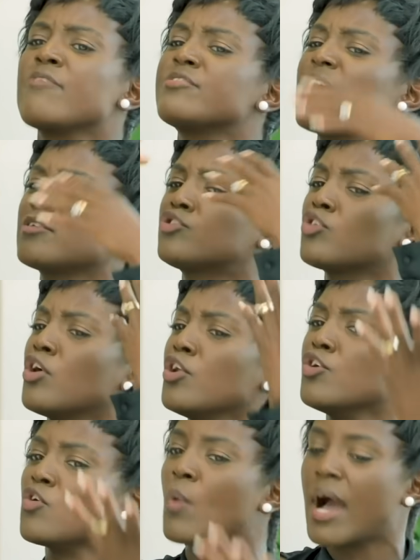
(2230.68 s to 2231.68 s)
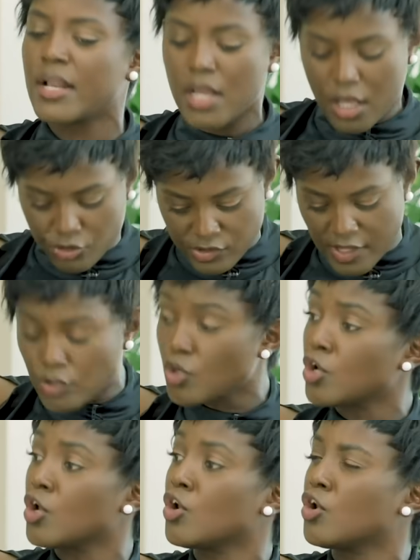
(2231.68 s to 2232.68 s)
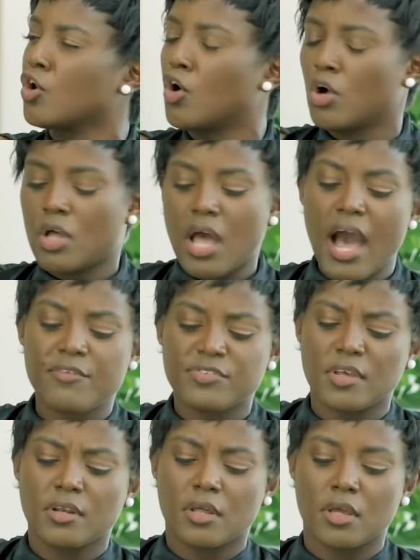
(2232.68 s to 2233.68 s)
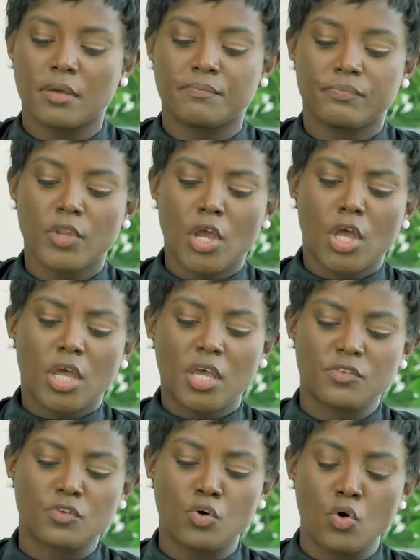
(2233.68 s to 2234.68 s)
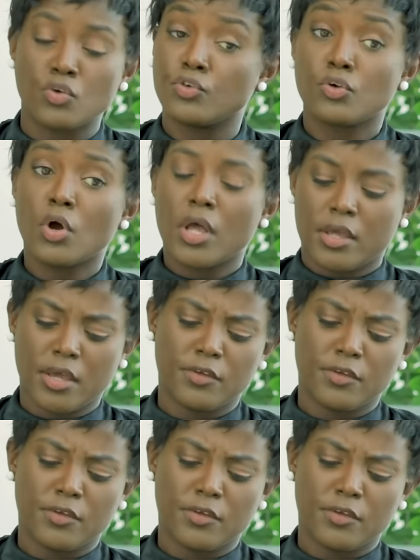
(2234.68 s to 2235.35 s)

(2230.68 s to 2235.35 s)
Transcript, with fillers: Yeah. I've just shown you one. She said, no, no, no, no. I've seen Let him. me wire. He's good. Yeah.